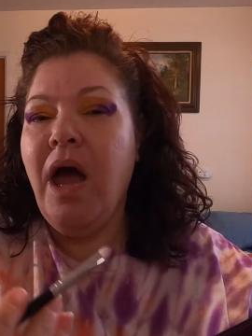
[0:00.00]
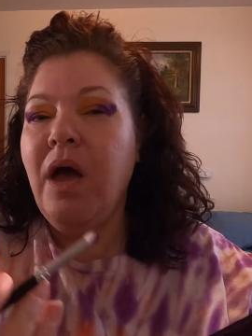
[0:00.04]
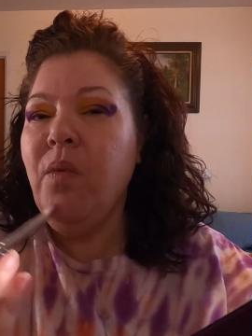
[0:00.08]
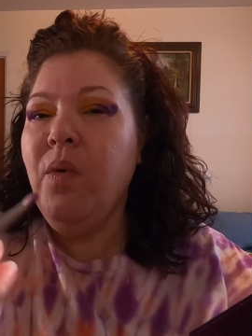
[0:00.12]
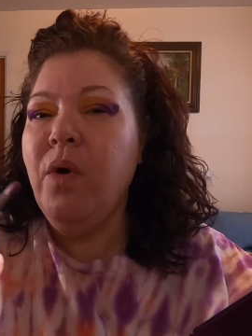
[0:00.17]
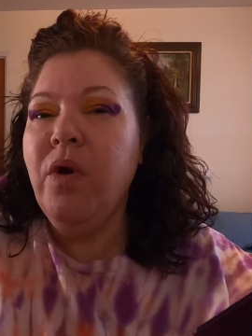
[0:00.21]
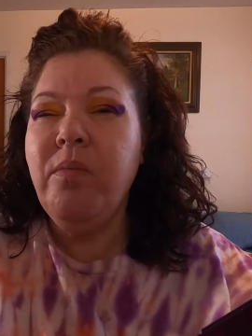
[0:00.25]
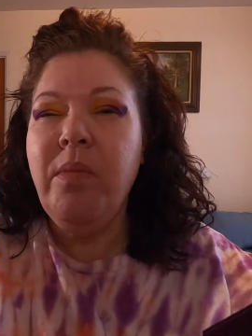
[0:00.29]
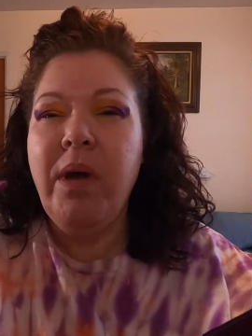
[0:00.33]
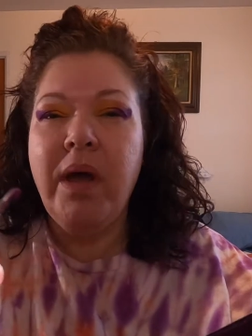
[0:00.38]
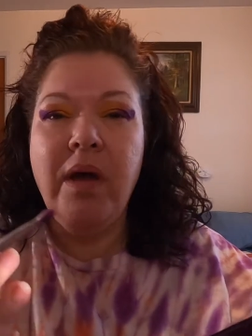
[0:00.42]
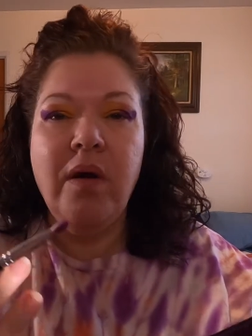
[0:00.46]

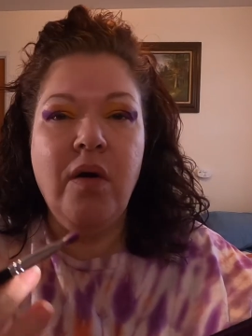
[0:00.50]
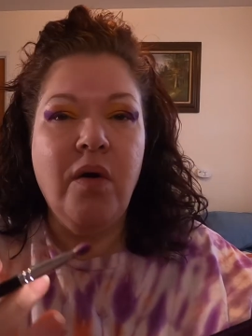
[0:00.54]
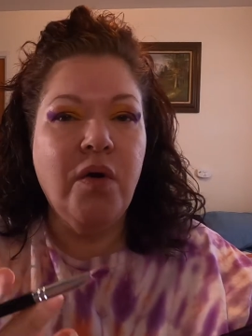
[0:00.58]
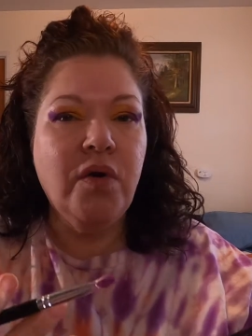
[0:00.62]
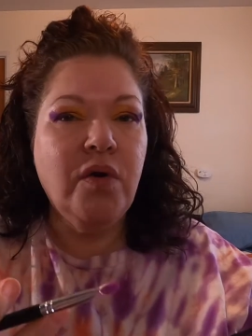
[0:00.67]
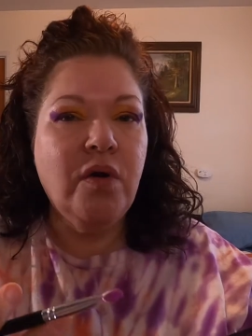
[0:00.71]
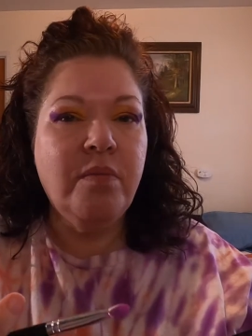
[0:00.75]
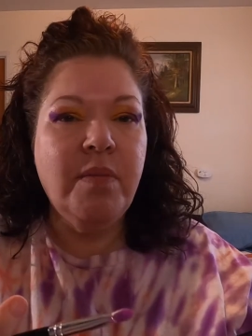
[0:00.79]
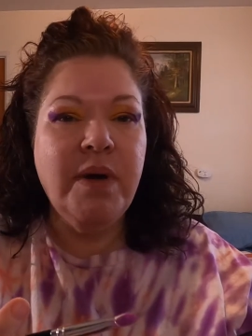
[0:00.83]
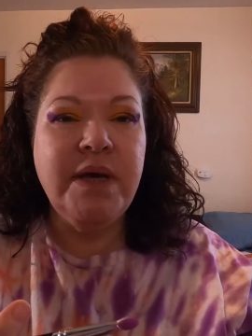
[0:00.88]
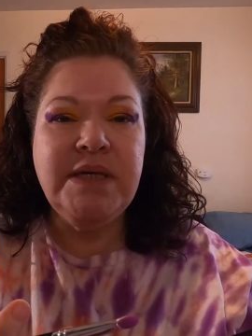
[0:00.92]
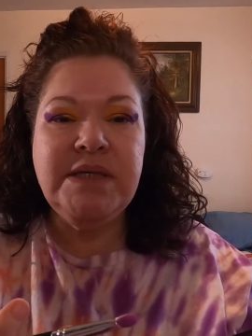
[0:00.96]
wear my
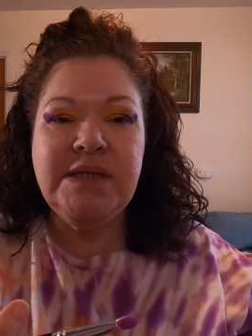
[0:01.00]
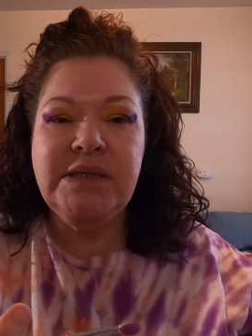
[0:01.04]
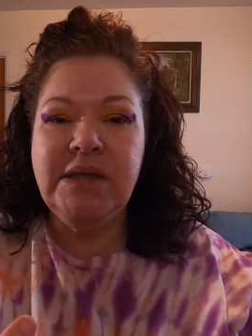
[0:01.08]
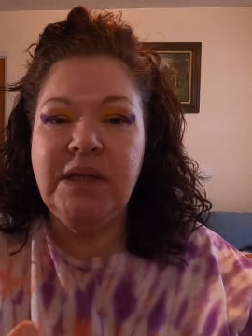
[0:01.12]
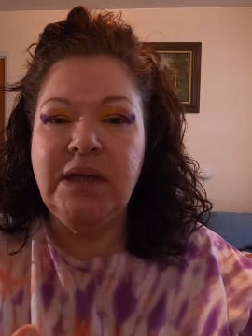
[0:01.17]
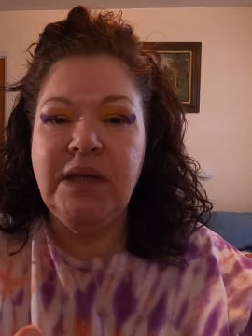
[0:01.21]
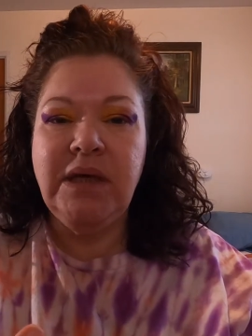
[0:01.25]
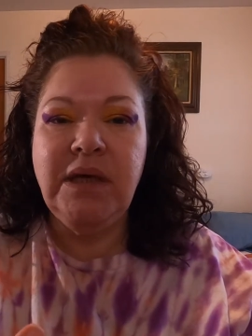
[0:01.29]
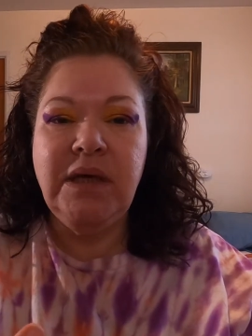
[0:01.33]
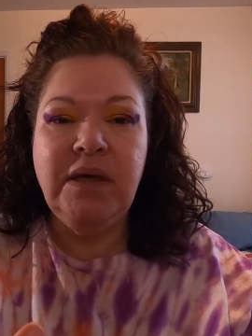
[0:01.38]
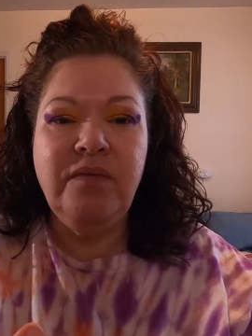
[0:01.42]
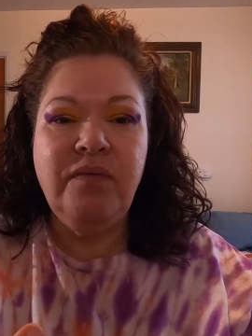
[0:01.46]
heart on my
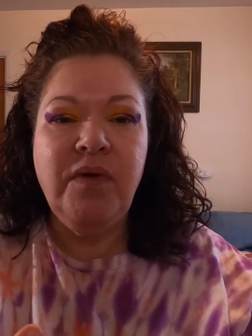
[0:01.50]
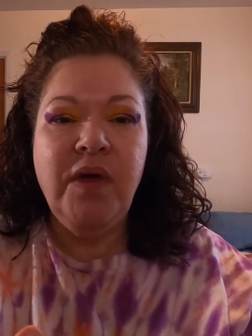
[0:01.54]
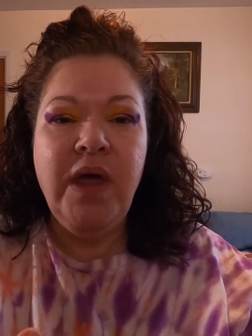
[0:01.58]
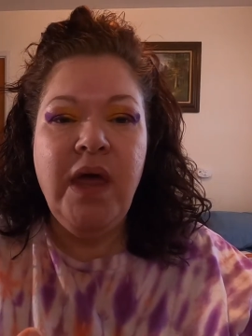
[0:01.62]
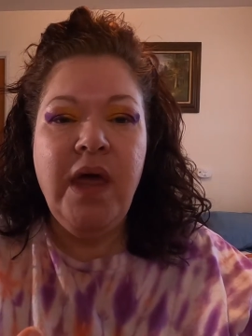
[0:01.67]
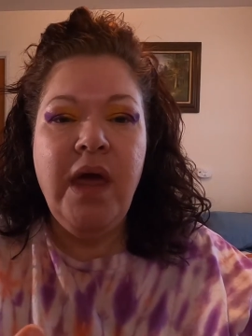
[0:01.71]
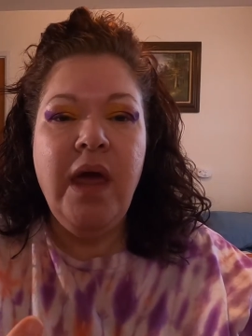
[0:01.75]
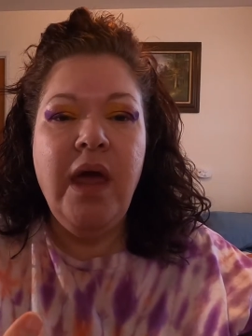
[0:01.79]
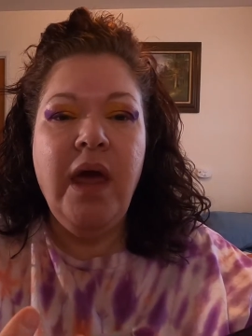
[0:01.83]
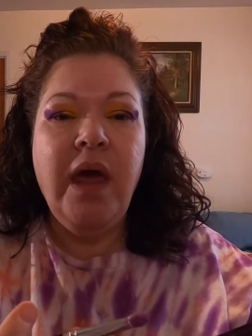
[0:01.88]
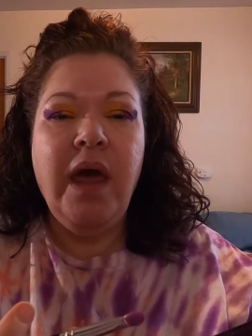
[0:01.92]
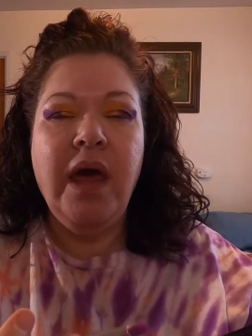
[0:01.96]
sleeve,
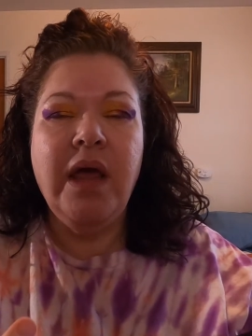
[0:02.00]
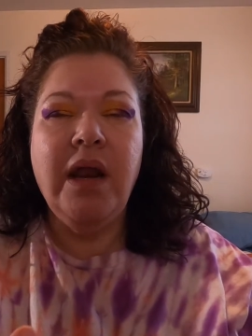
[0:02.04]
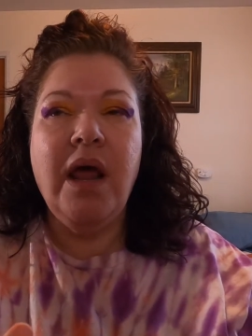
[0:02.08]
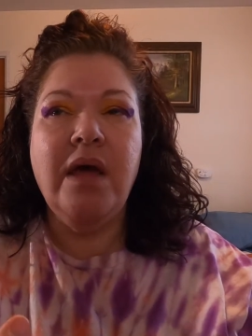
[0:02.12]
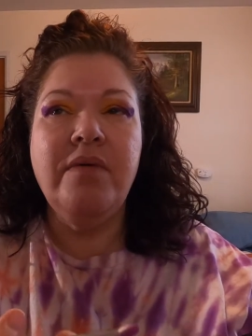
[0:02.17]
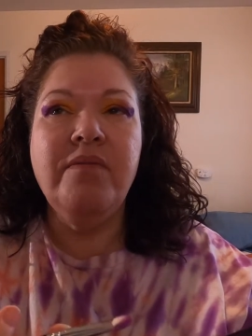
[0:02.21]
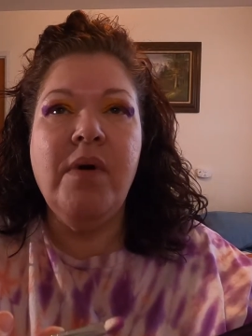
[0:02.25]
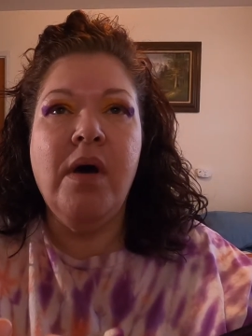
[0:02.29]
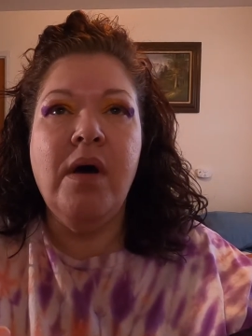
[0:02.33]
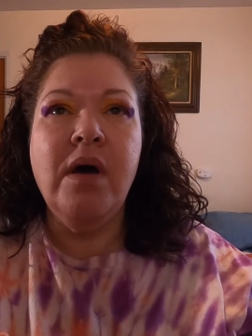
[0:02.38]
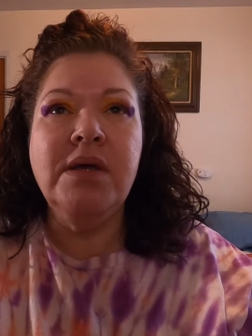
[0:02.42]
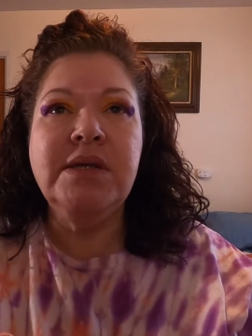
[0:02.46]
and
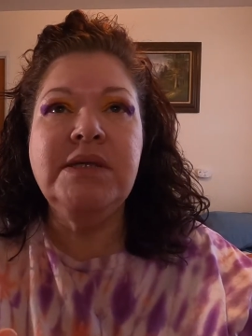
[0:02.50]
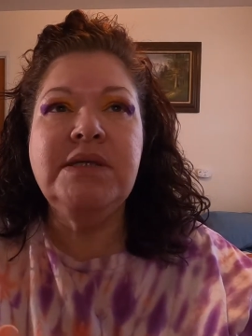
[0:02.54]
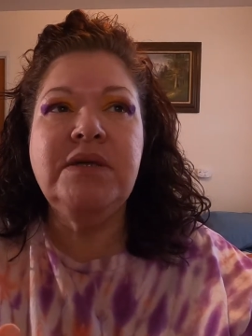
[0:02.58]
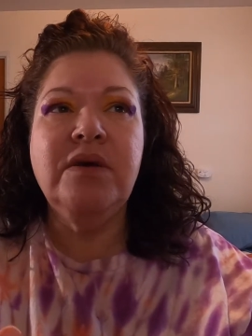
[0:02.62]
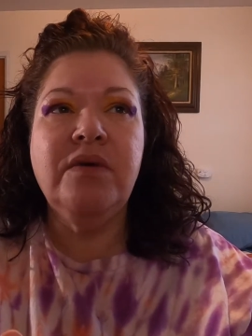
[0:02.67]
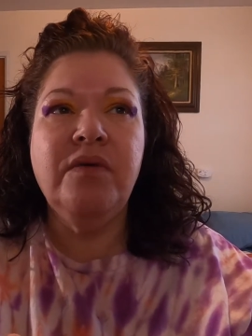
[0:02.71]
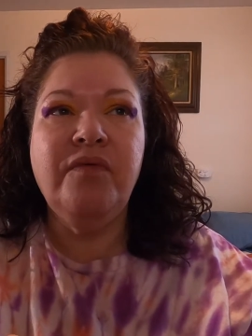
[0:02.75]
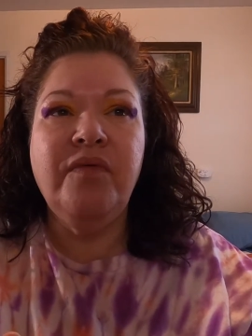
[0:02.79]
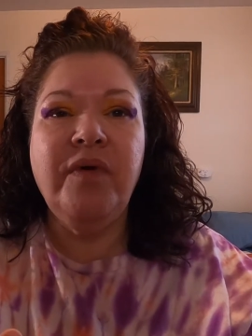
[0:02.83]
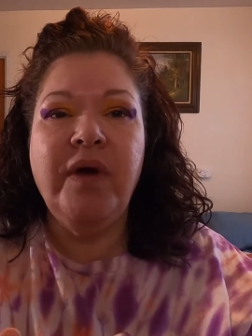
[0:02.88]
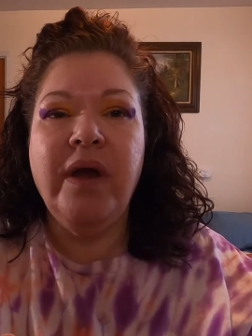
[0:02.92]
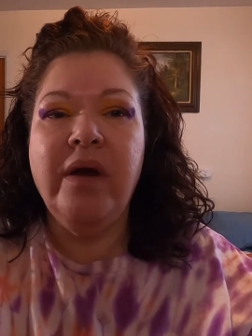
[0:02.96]
I'm
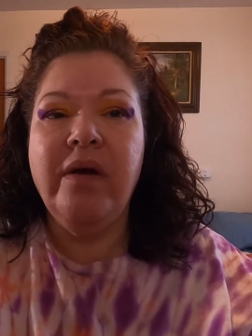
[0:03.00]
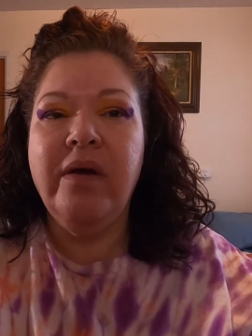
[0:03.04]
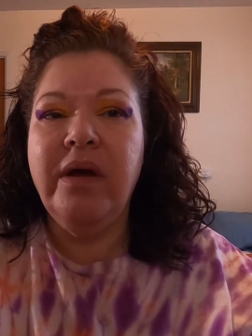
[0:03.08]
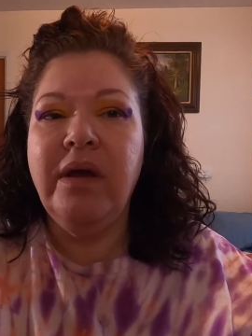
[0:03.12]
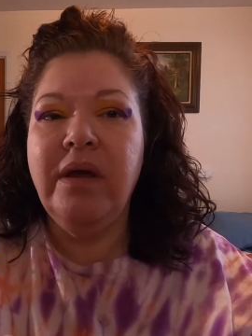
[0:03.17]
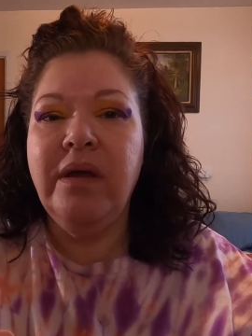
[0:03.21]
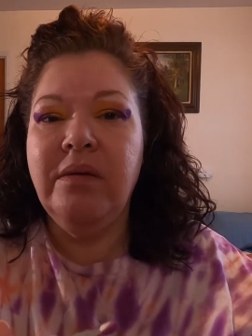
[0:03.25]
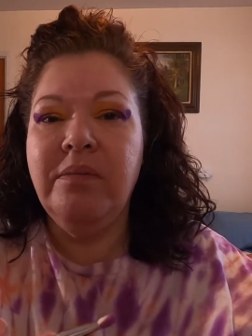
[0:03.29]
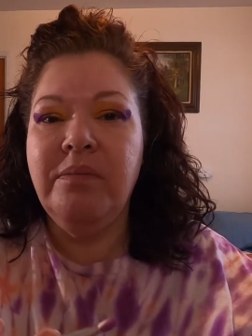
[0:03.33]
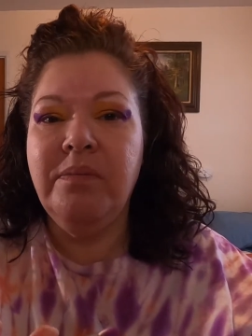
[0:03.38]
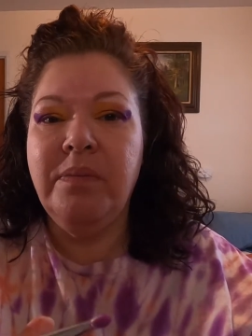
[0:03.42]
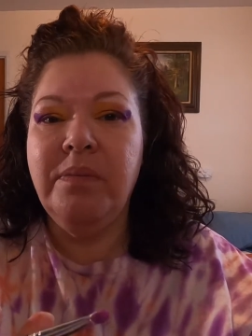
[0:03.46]
also
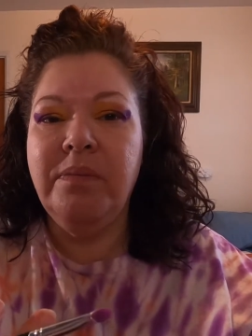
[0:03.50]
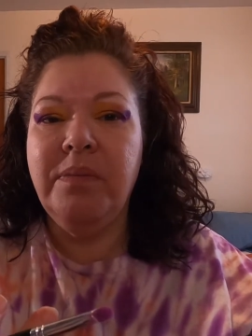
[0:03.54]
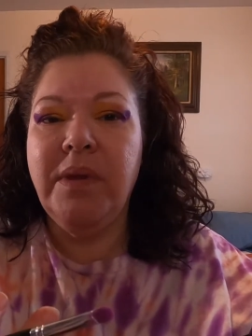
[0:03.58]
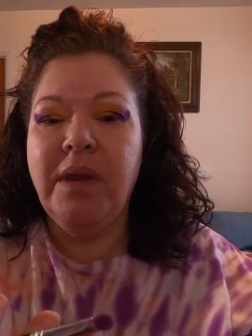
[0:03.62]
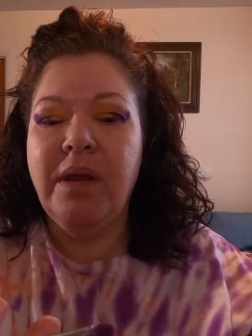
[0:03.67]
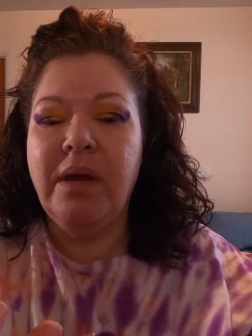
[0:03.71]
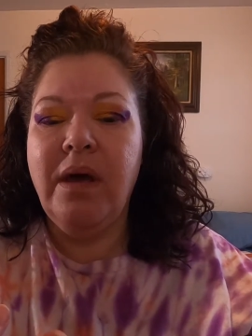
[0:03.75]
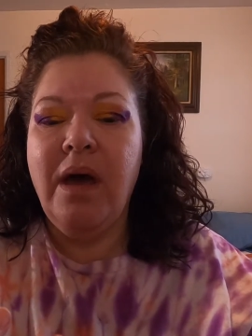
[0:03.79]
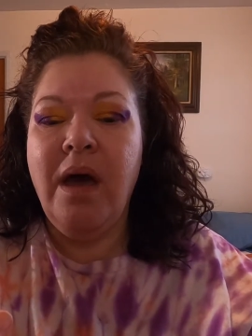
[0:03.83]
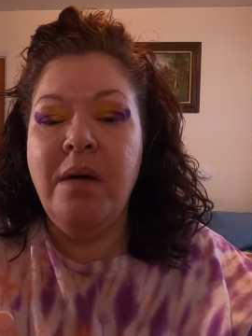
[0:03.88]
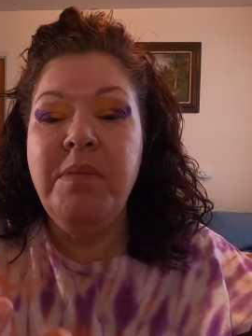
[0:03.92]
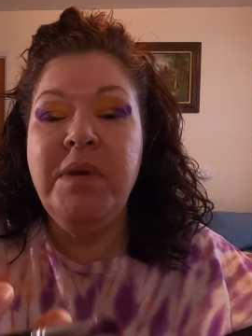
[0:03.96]
I'm
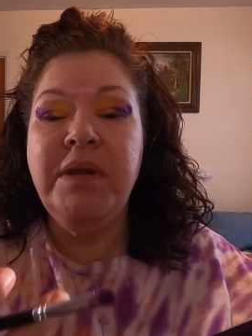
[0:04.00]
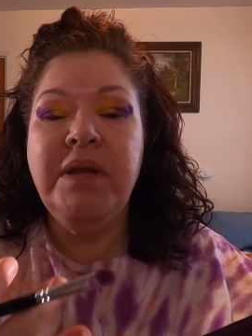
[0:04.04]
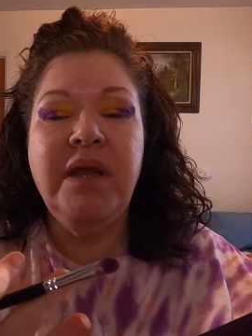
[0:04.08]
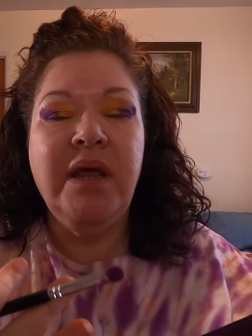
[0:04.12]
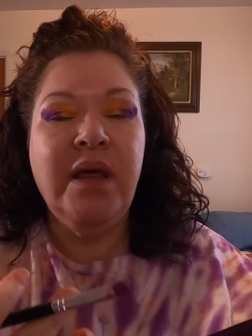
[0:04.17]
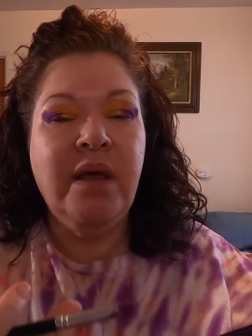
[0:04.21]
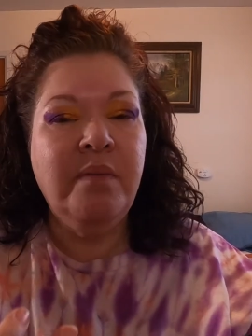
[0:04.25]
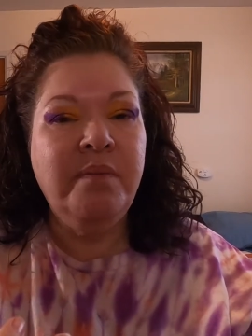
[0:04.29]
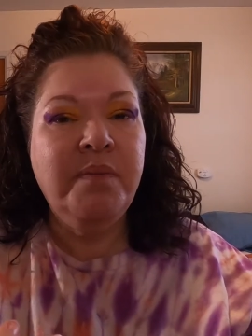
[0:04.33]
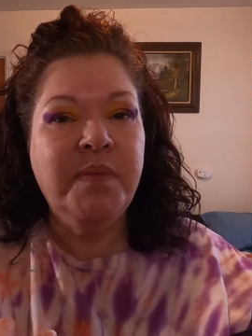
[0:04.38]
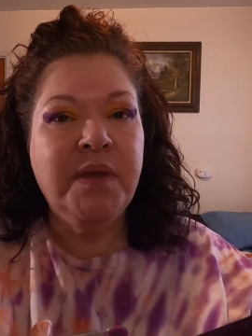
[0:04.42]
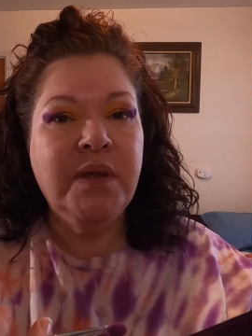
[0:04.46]
an
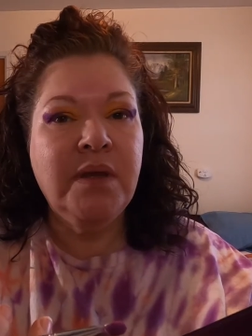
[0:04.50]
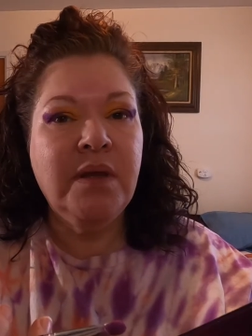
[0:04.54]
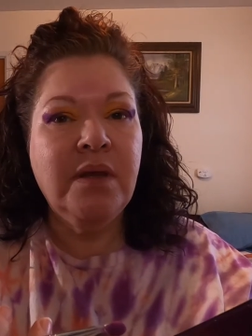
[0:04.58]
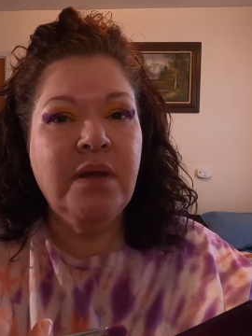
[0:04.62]
empath,